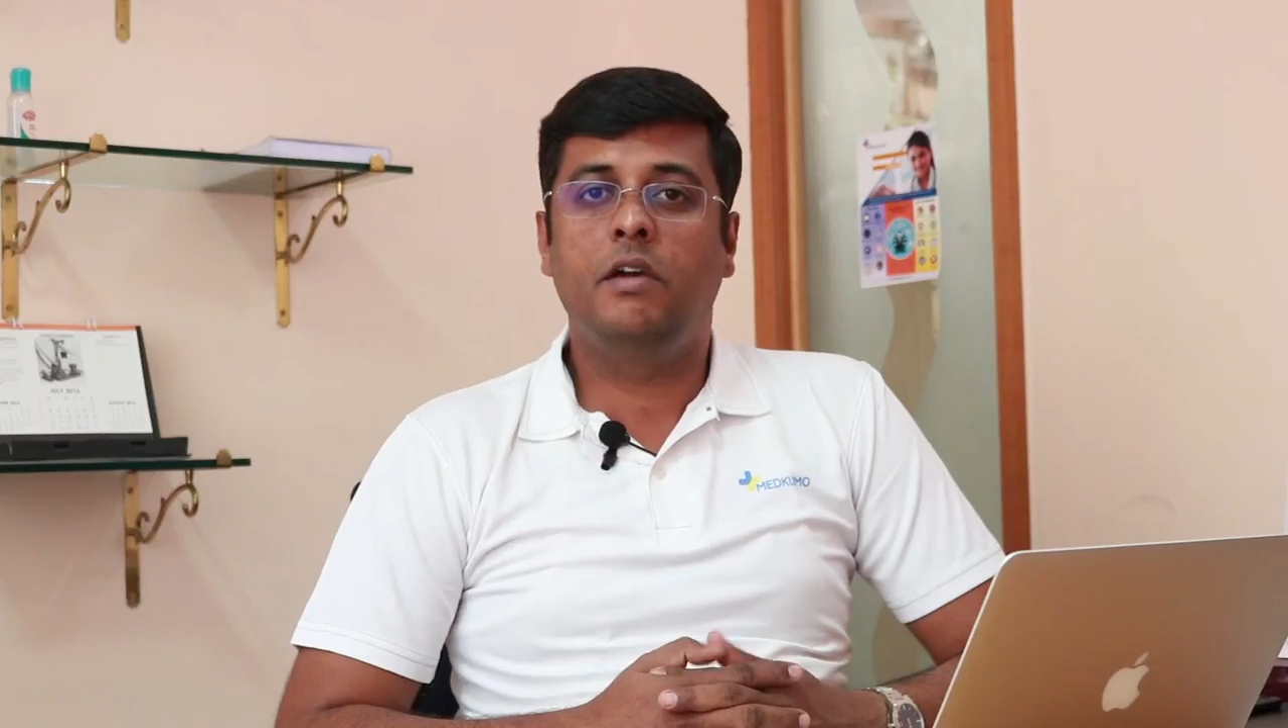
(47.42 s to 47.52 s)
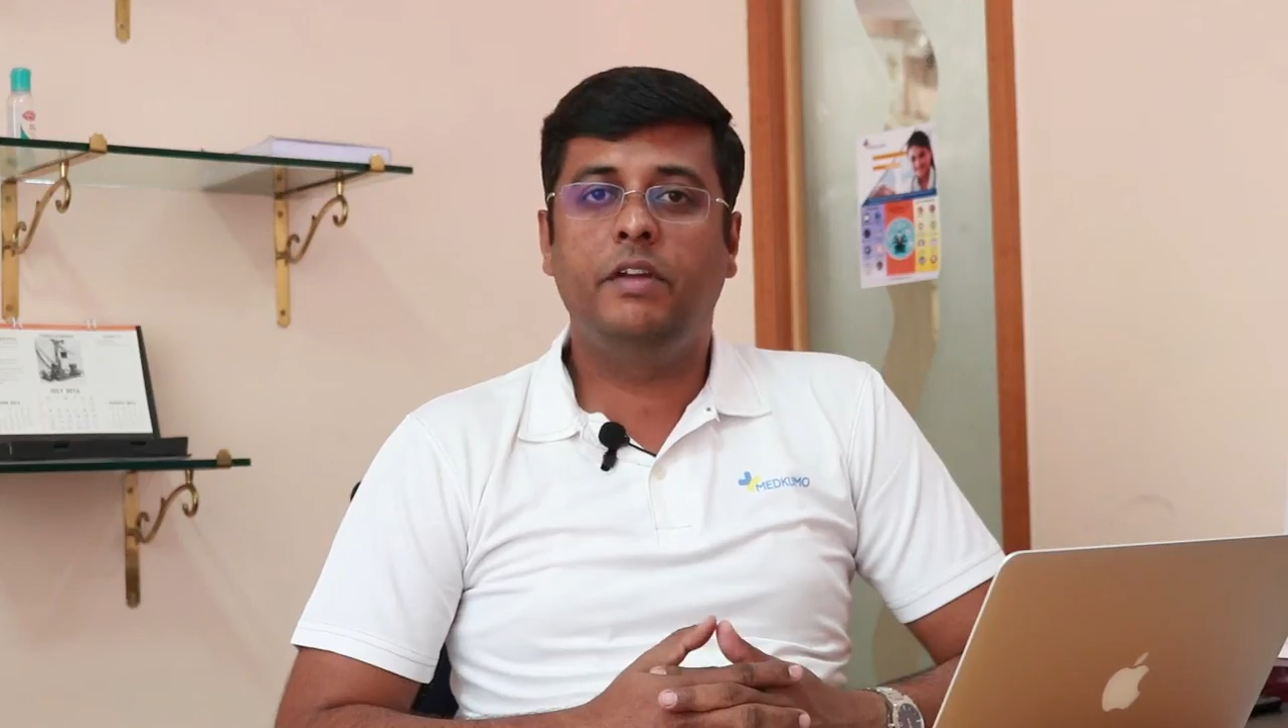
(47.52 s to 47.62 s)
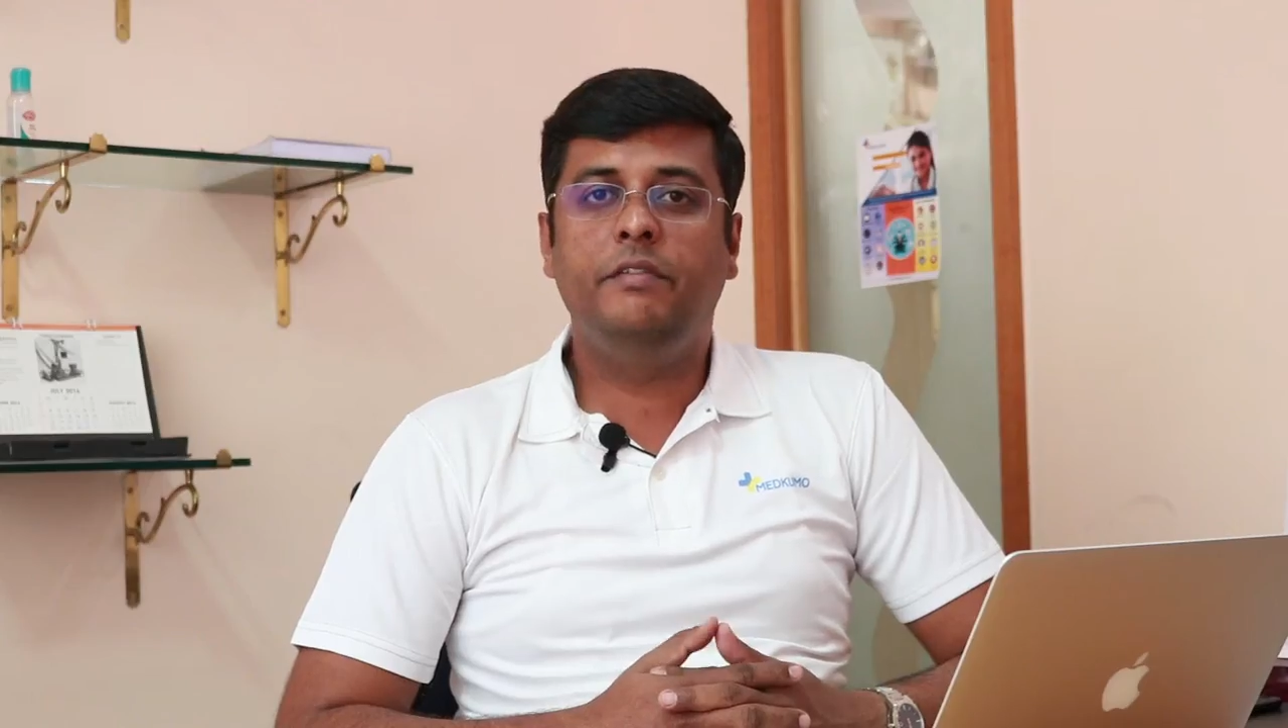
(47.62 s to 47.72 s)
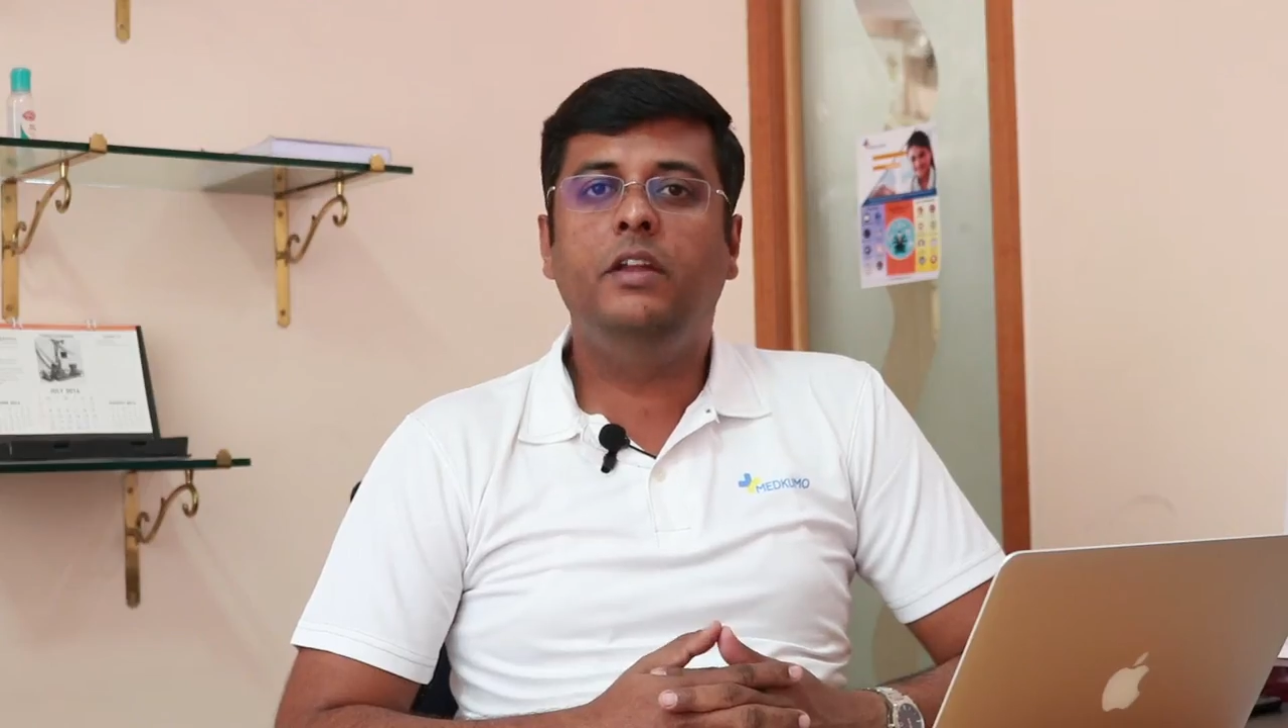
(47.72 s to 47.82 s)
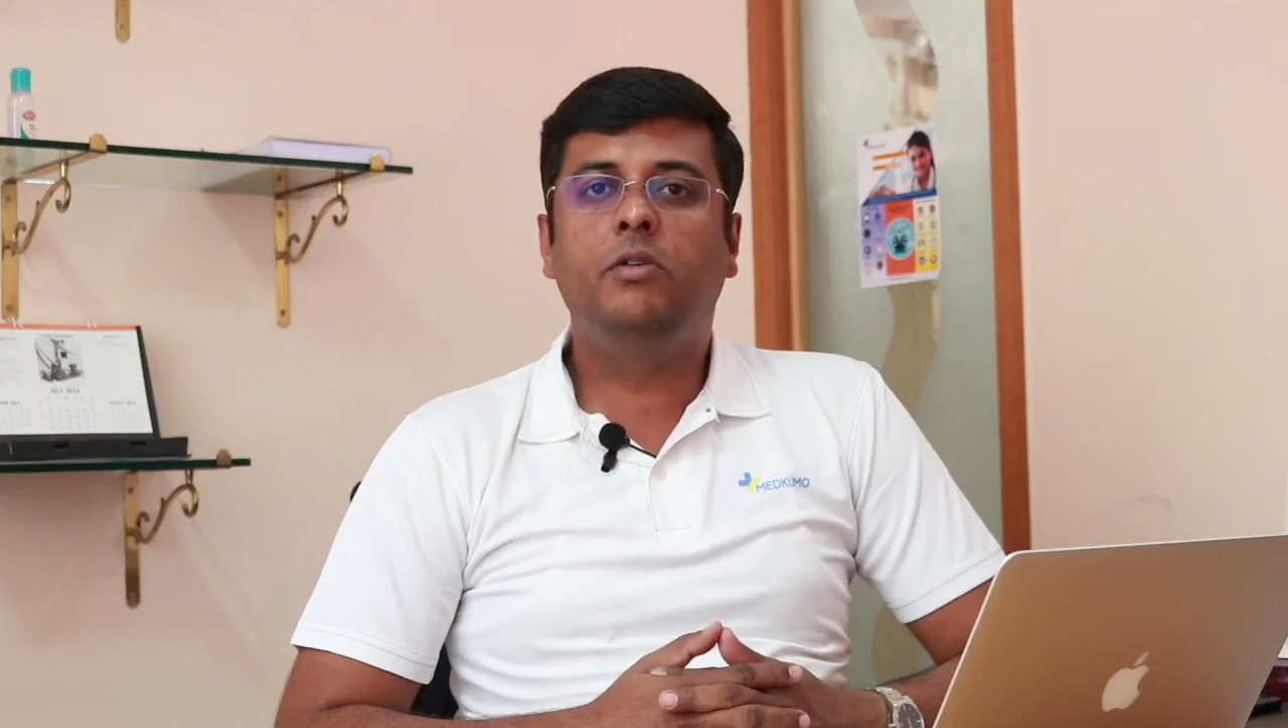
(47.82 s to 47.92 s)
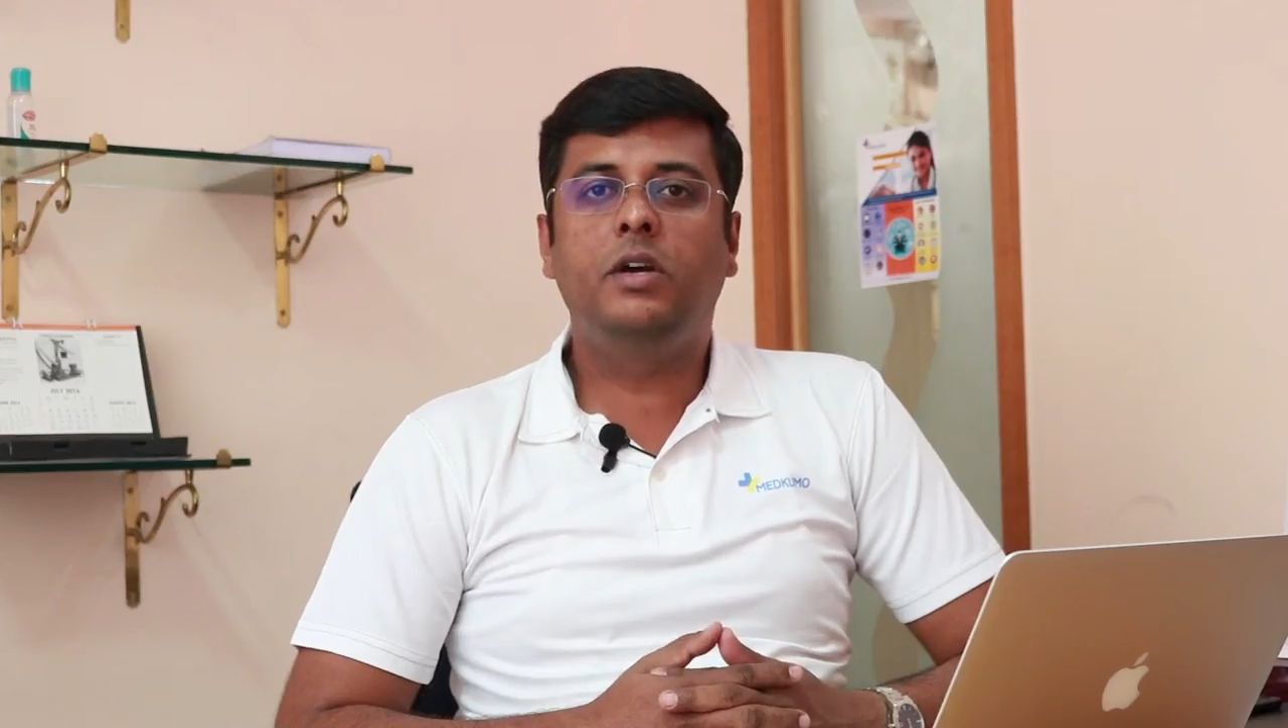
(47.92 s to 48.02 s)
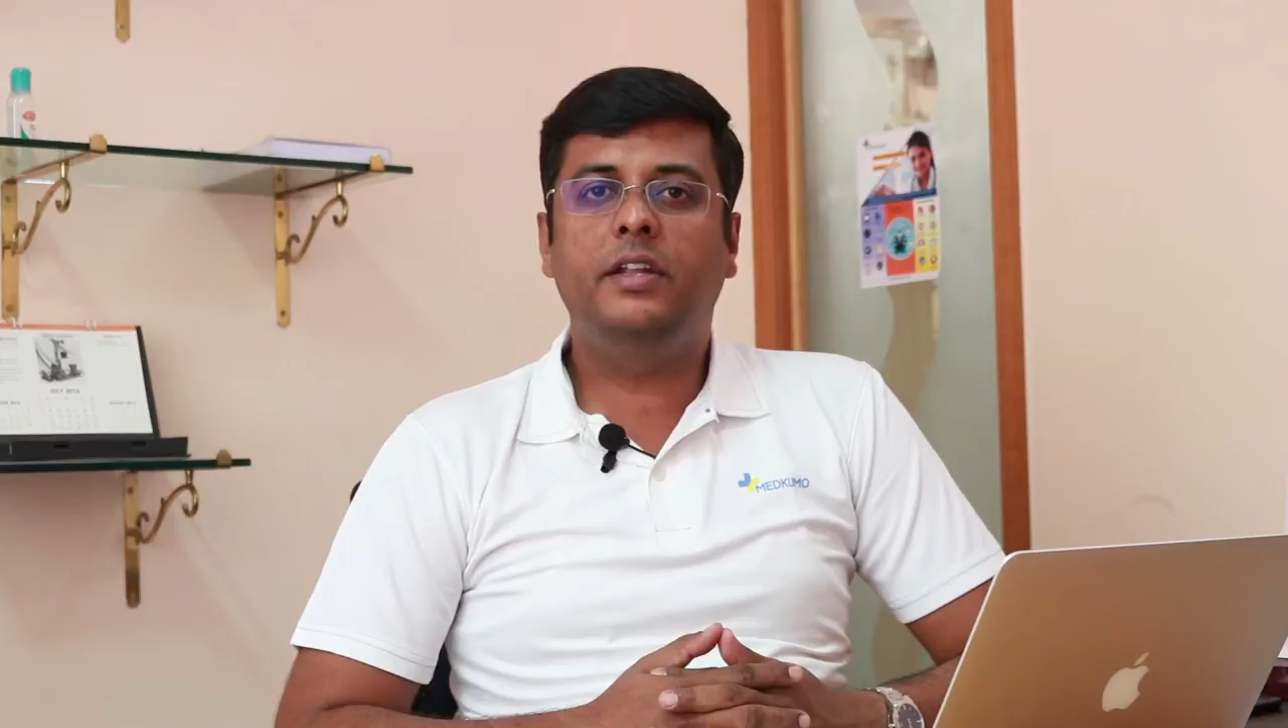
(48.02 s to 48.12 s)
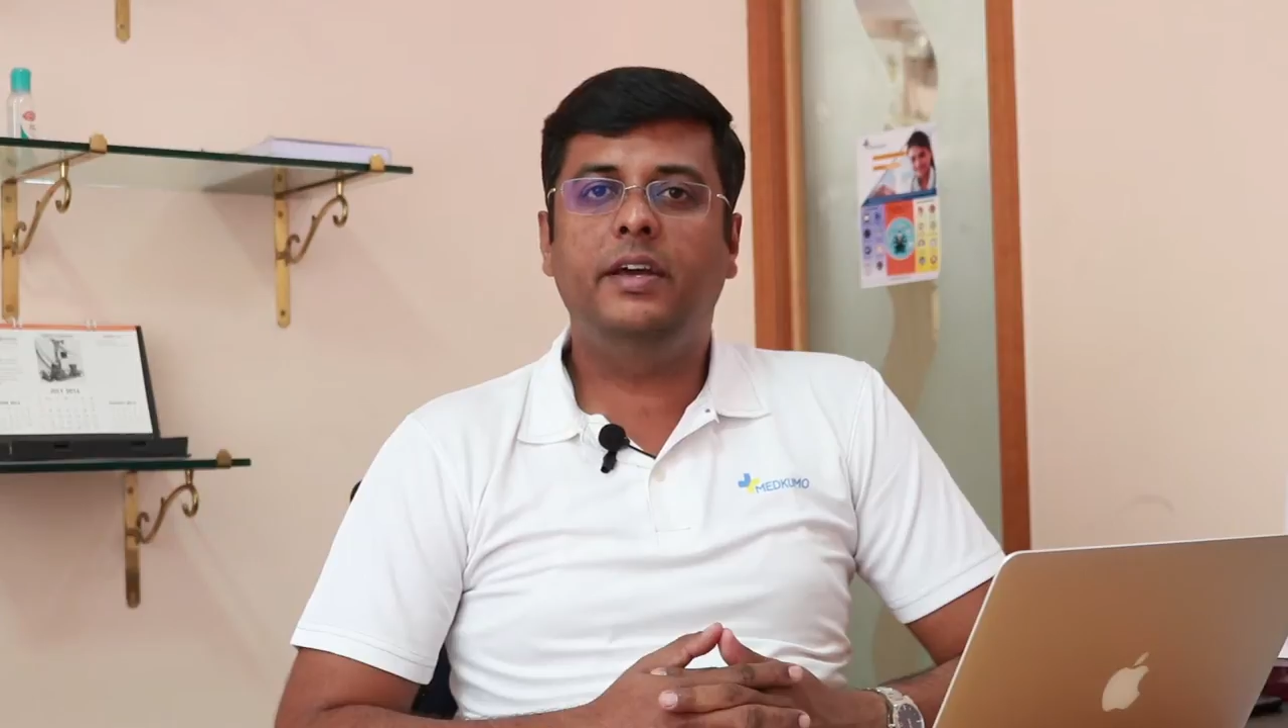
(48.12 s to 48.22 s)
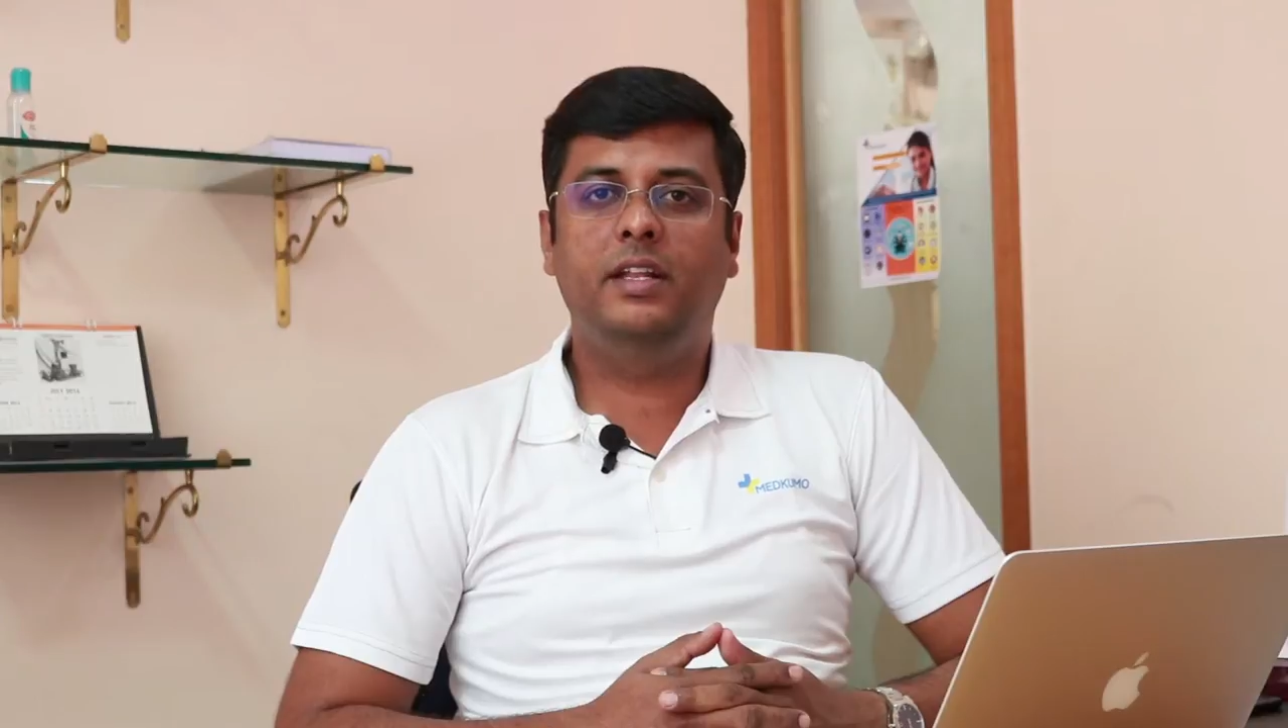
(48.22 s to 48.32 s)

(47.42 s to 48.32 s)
When we look at the